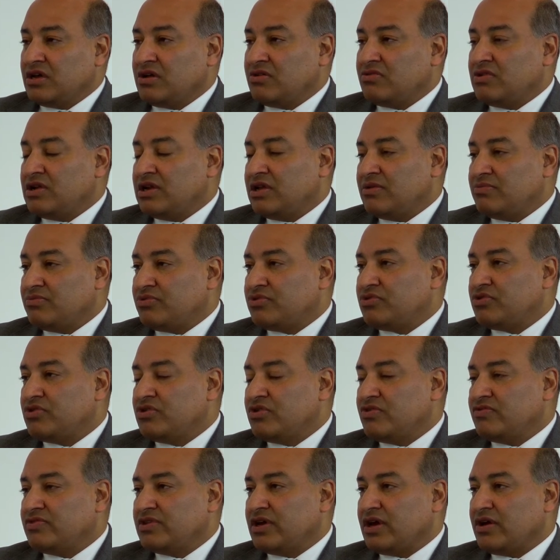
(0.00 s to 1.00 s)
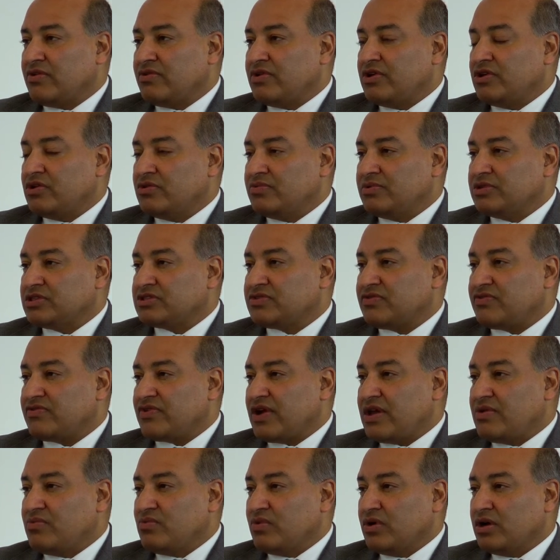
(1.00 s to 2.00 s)
really improve their renewables
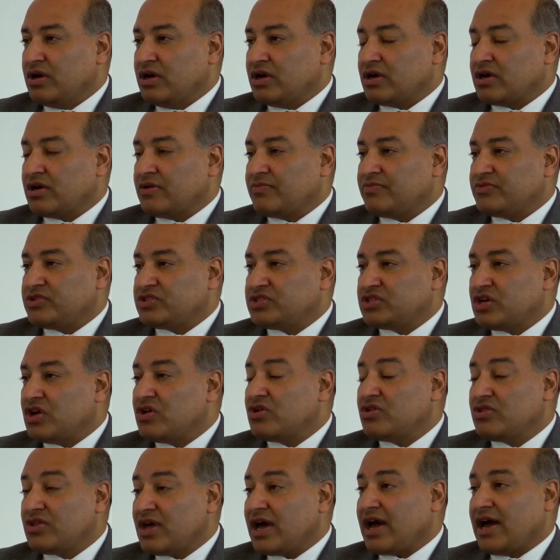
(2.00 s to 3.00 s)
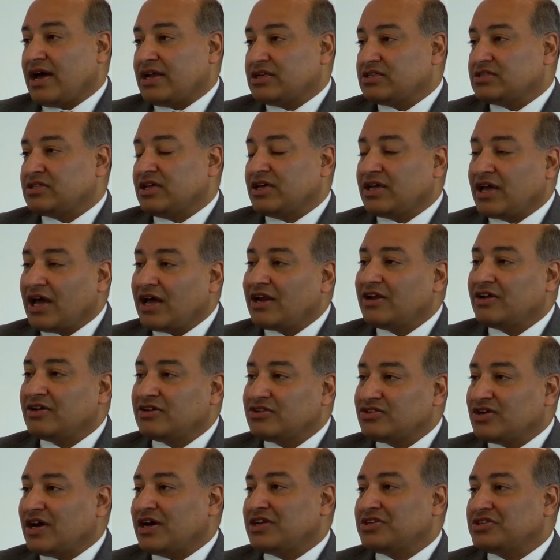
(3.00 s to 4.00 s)
framework so that they can
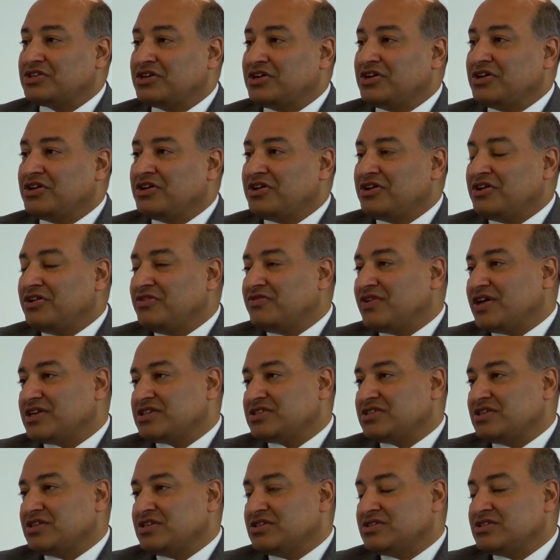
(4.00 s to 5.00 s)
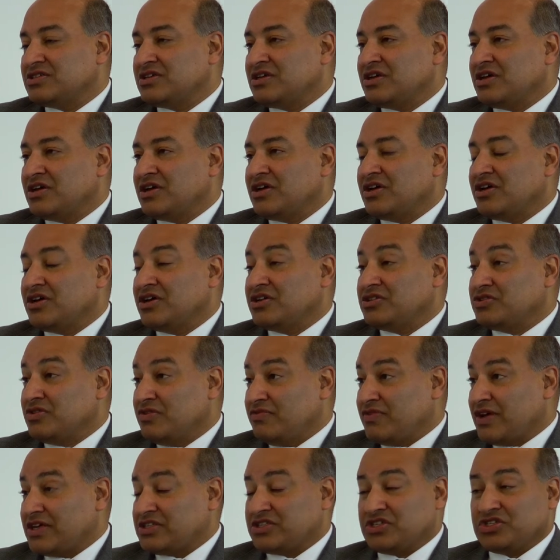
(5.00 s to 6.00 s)
attract investors to
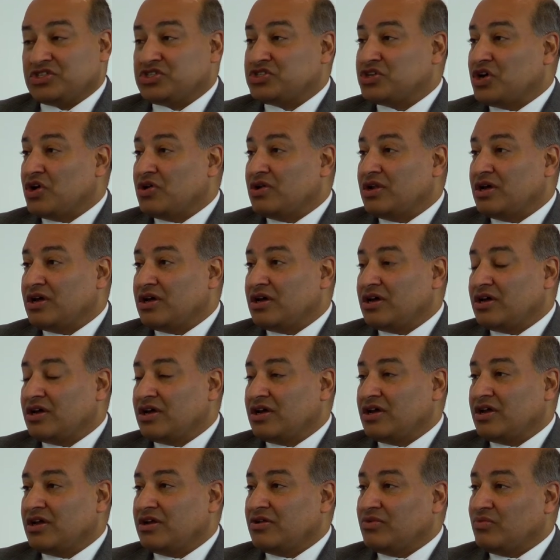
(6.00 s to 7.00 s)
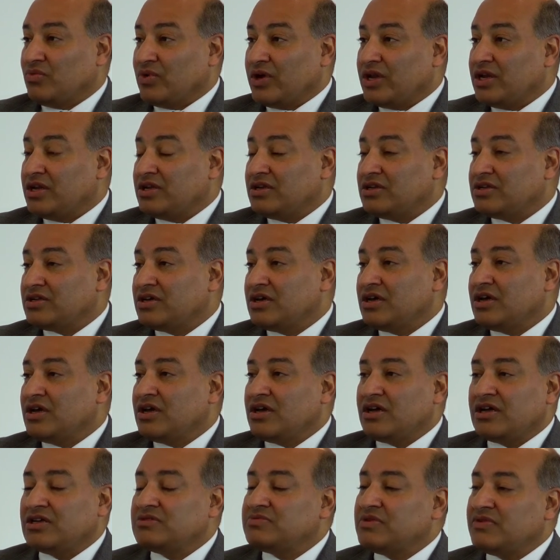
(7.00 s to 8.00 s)
invest in solar and wind
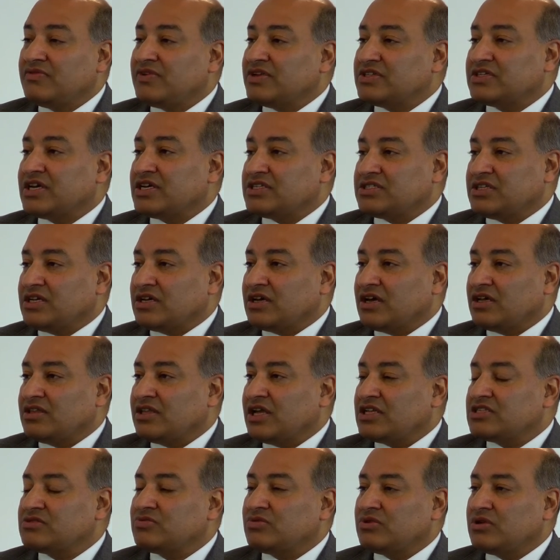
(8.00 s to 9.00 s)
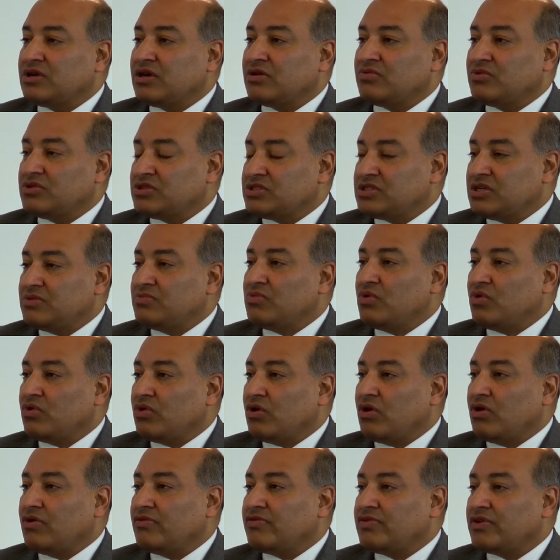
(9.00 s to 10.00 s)
has been fantastic. And that's what I want to see more
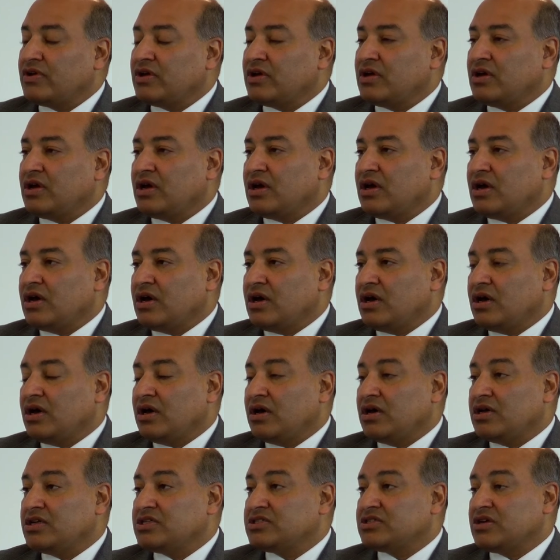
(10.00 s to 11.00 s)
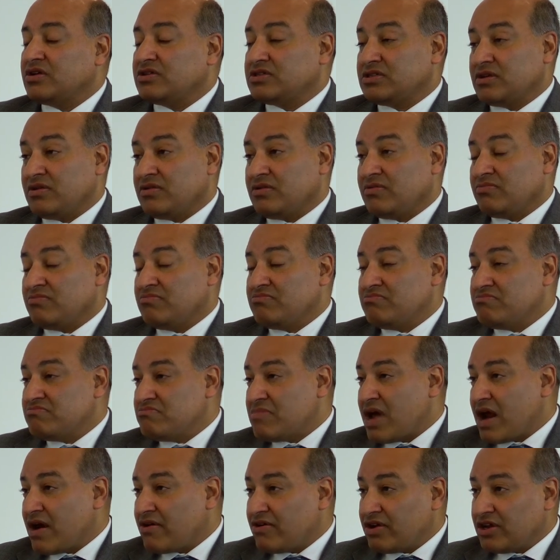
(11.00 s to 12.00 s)
of. So it's a
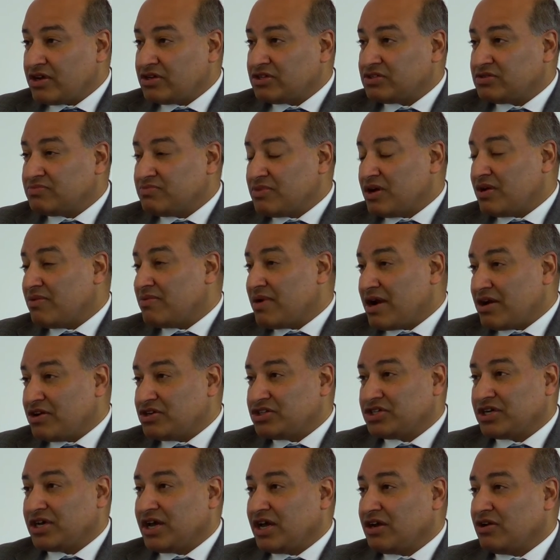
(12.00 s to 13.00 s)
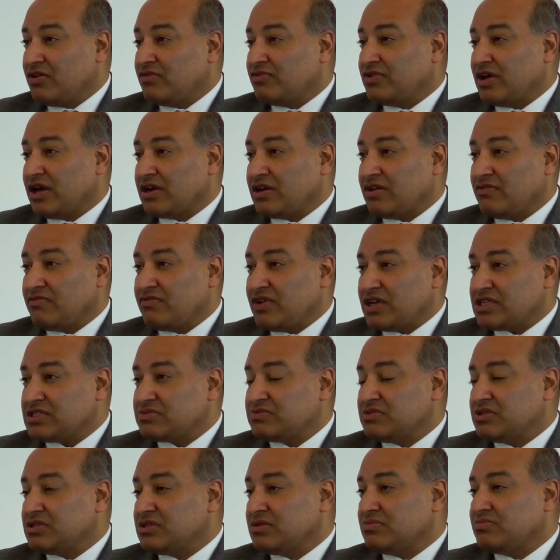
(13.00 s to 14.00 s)
marriage again of that
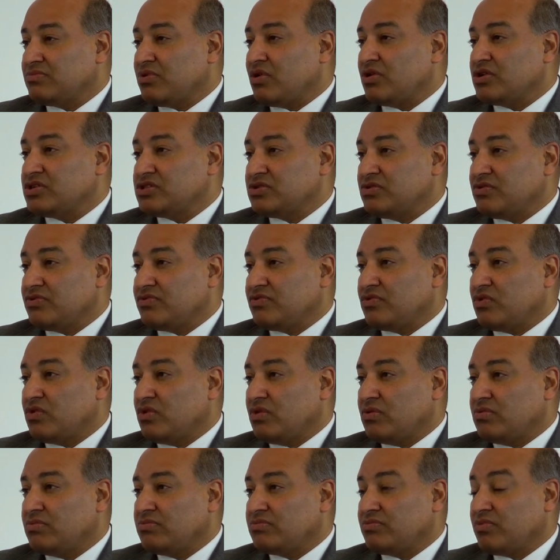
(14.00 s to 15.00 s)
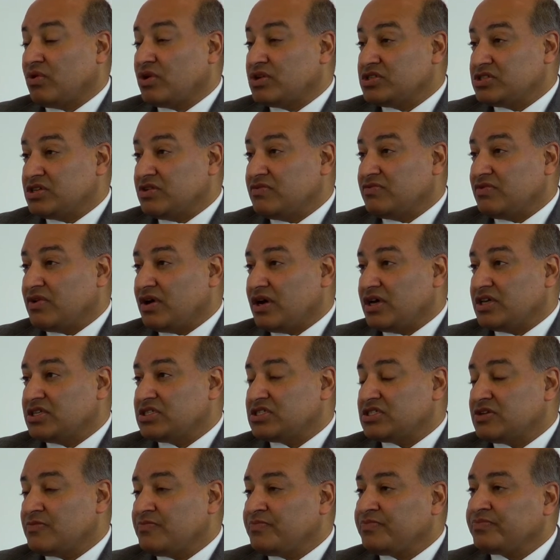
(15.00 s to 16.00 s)
investment and policy reform, policy
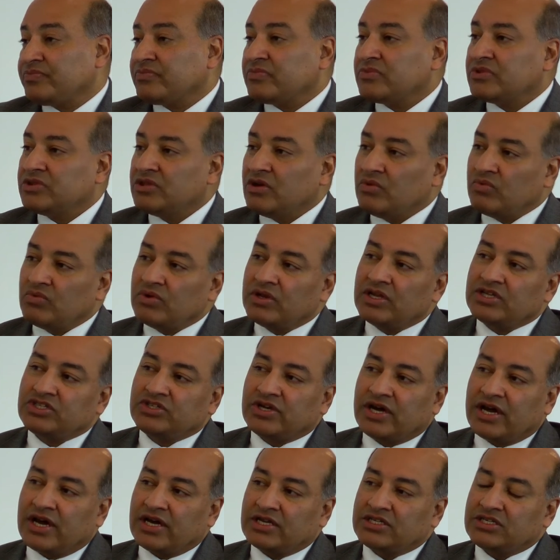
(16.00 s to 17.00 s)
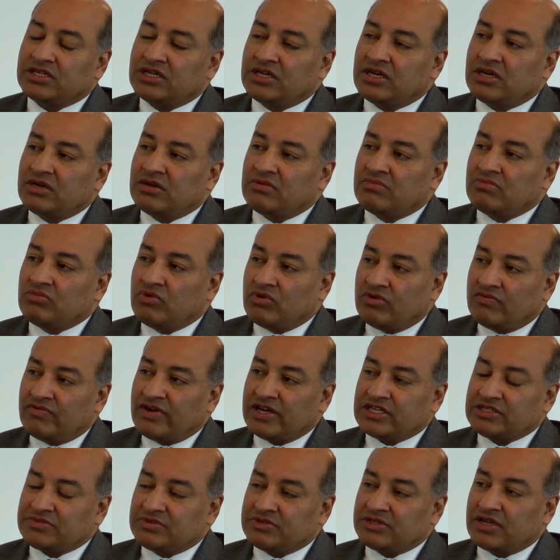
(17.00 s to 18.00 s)
advice, that will attract more
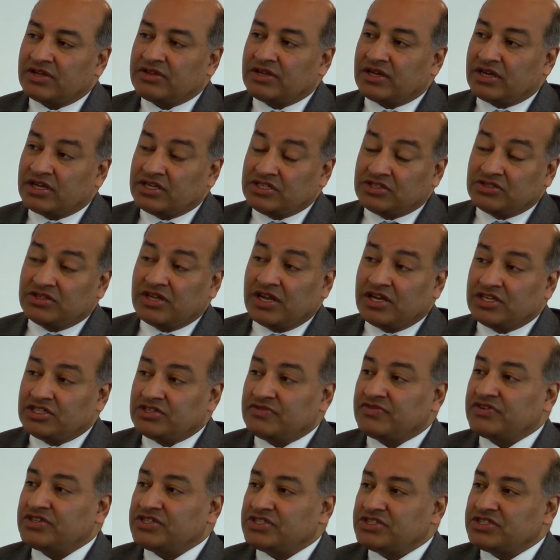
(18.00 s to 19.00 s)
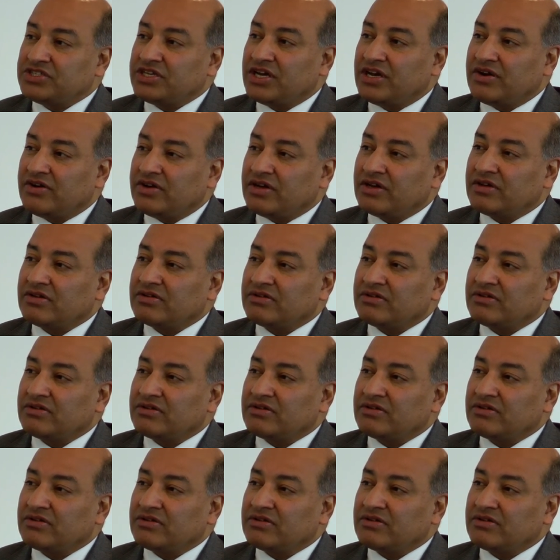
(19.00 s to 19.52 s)
investment, I think, into the energy efficiency area.